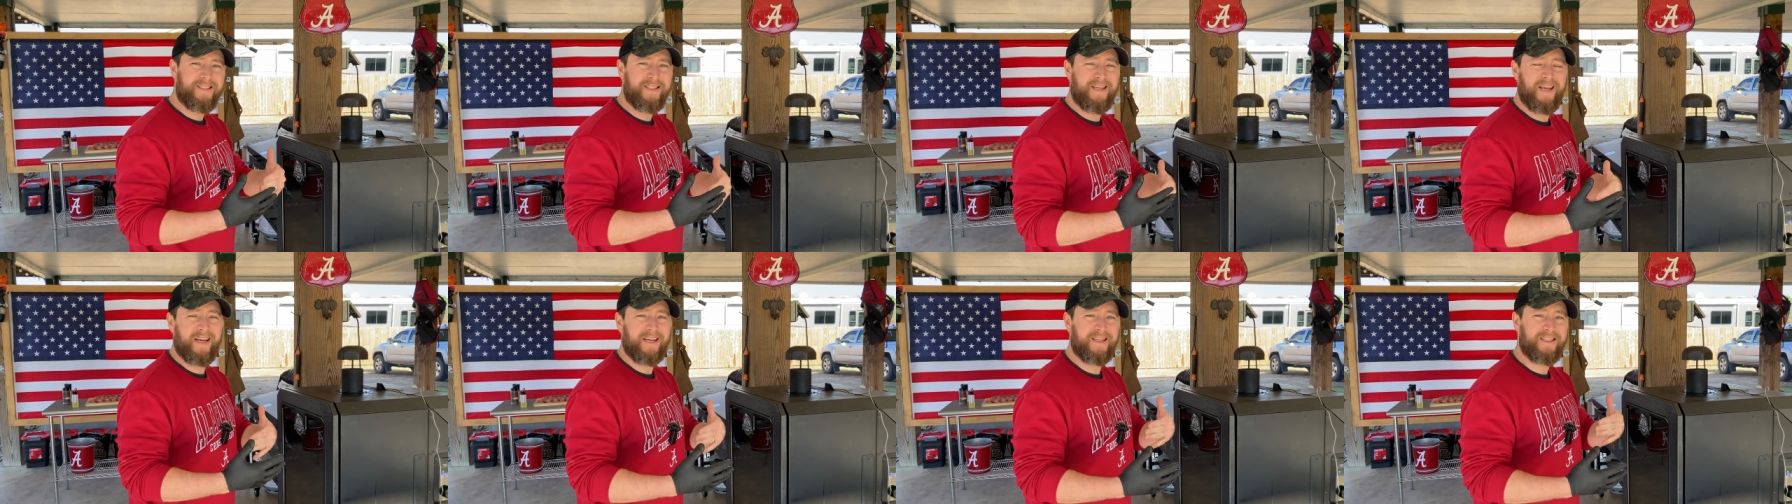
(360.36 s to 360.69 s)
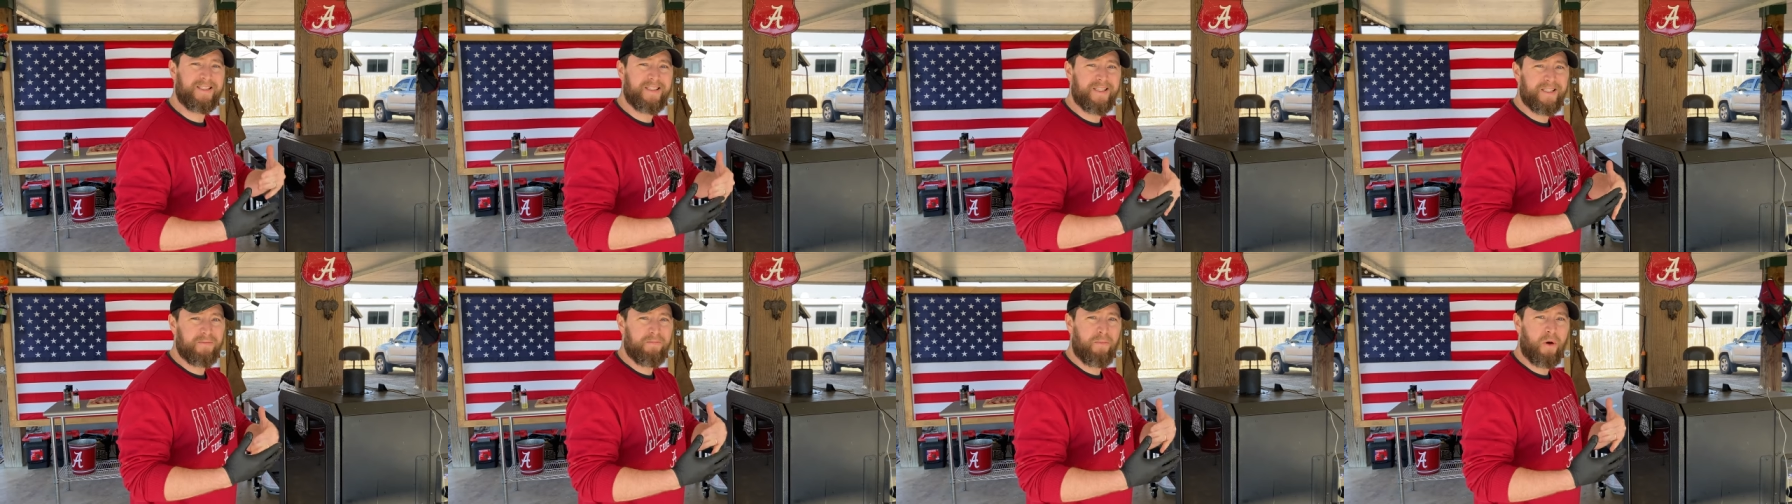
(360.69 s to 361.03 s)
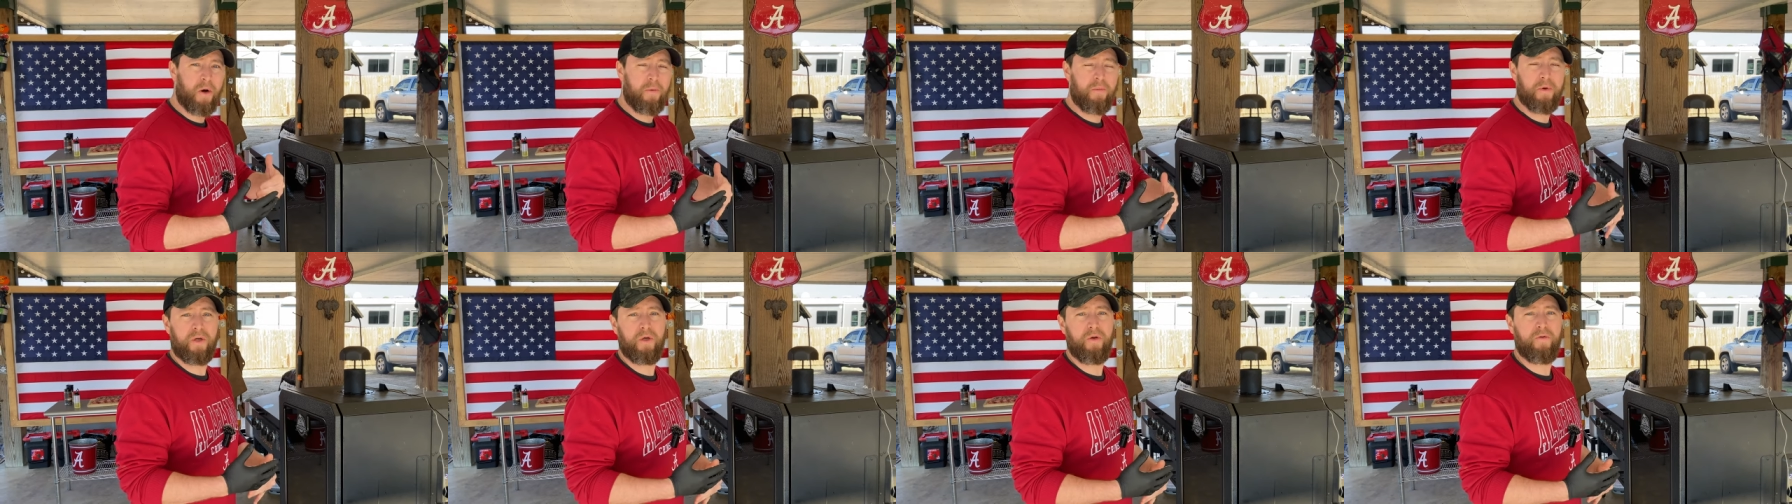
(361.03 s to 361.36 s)
Texas
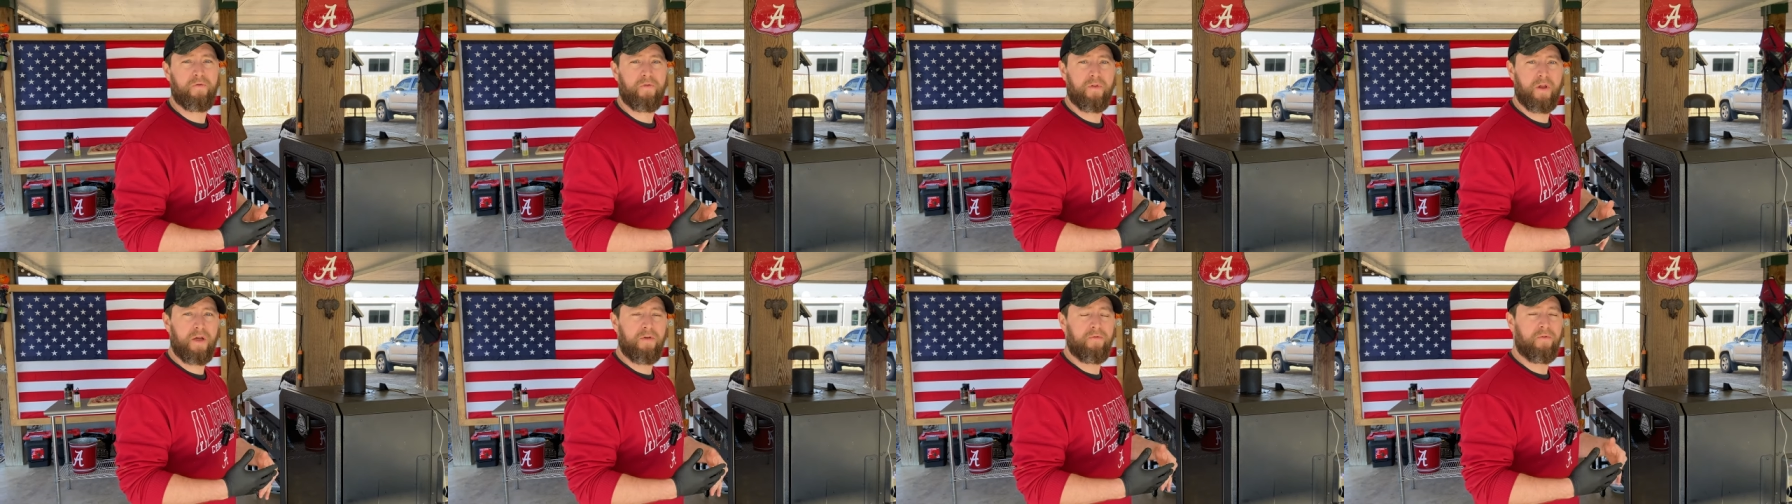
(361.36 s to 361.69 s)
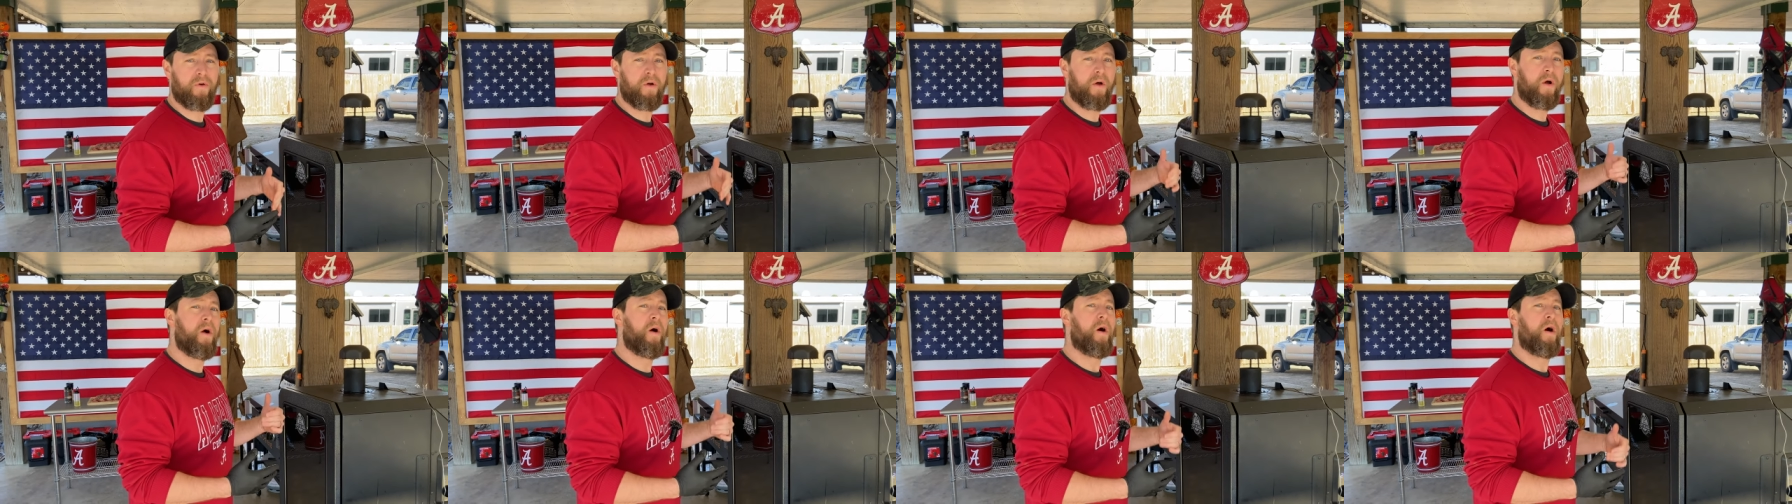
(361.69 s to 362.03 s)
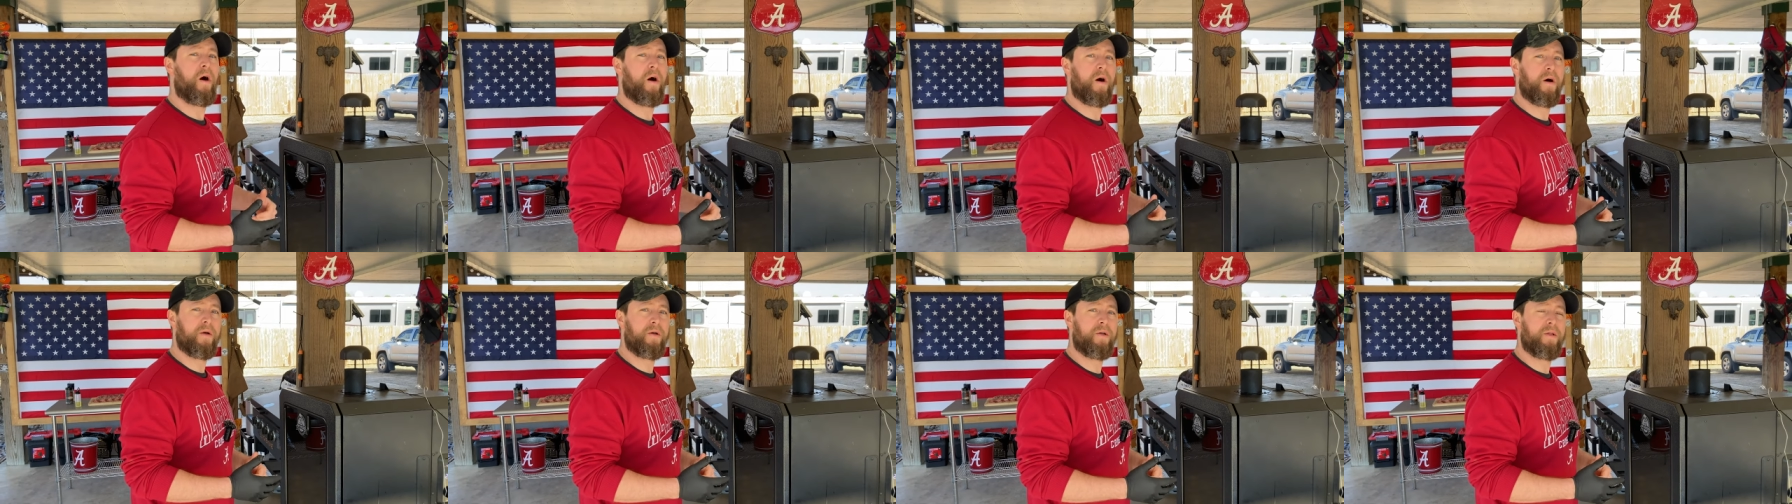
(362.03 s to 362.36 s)
barbecue flavor
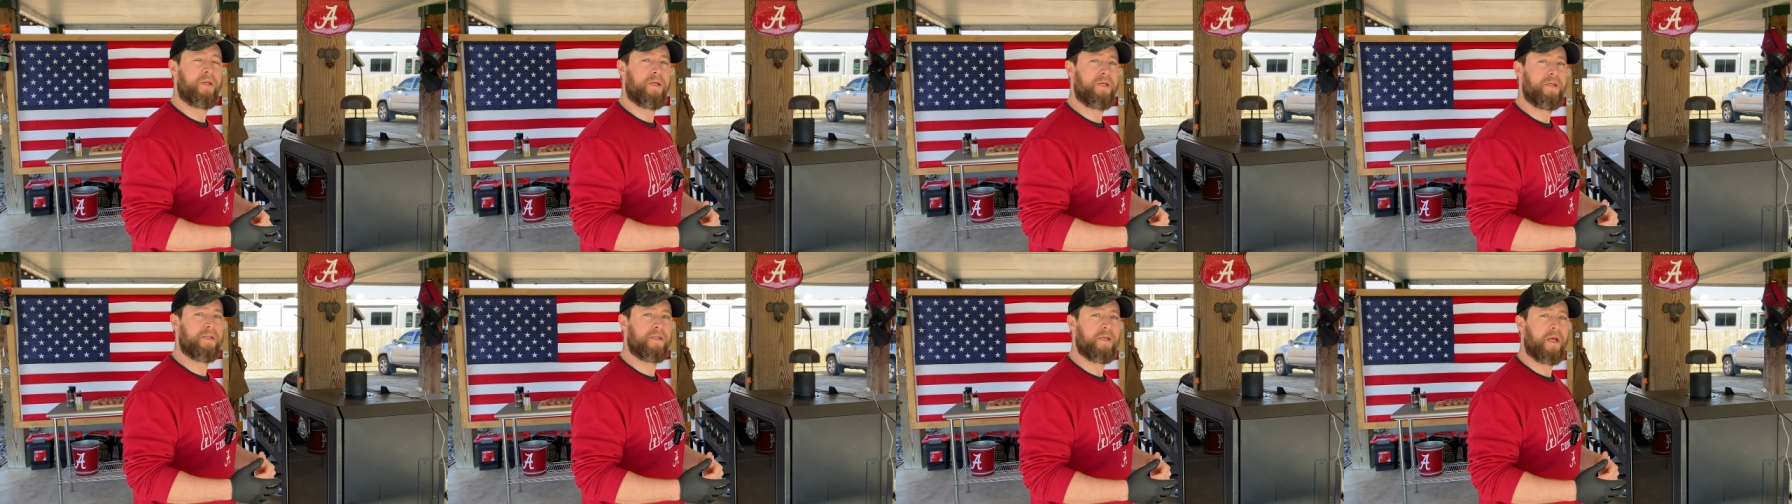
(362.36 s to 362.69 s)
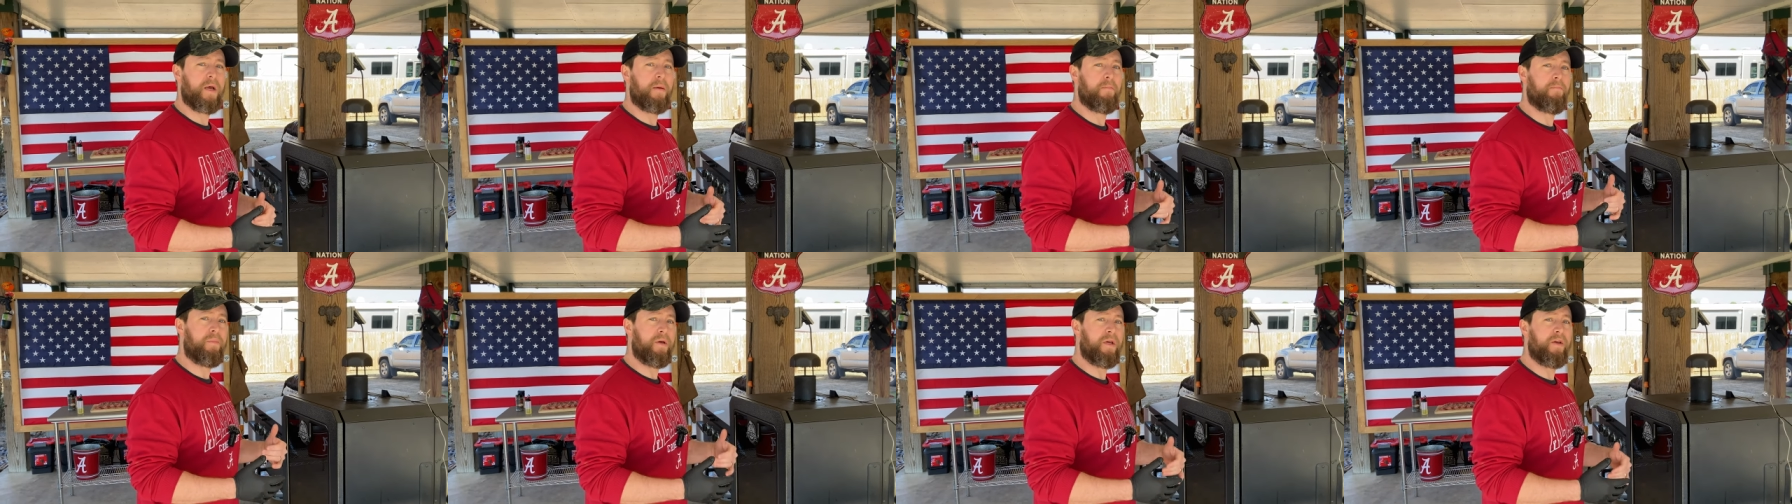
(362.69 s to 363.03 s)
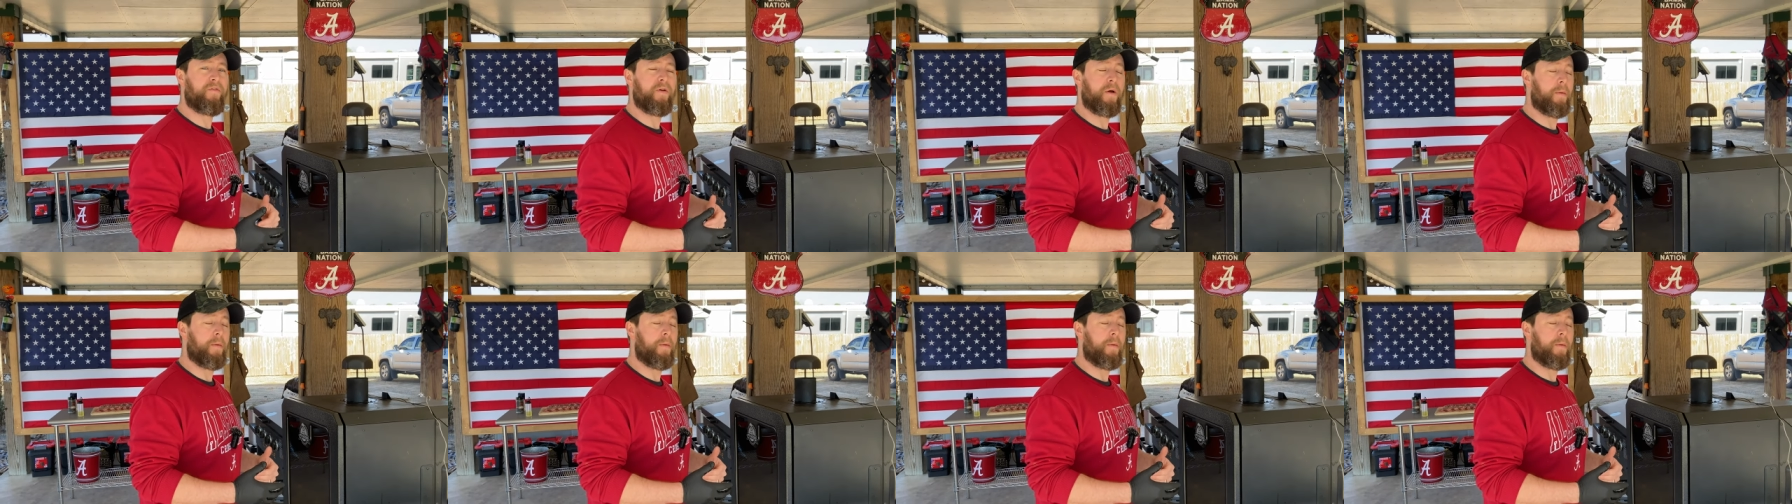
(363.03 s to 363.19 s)
onto these beef